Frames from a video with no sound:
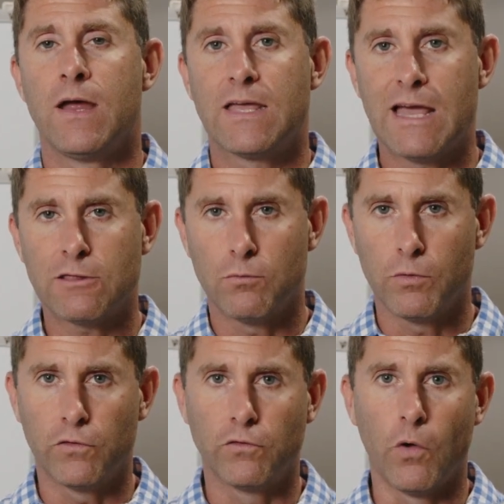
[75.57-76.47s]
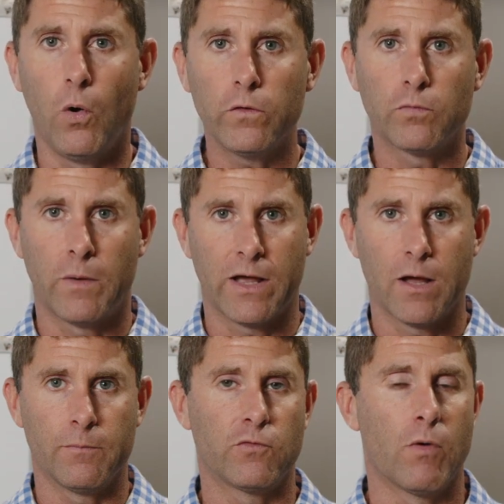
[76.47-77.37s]
get the results when it
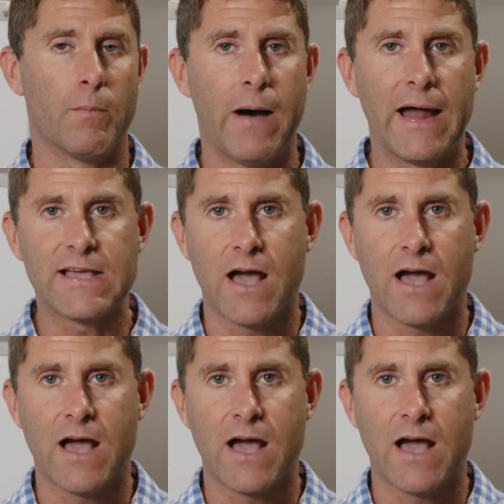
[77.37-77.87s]
comes to our body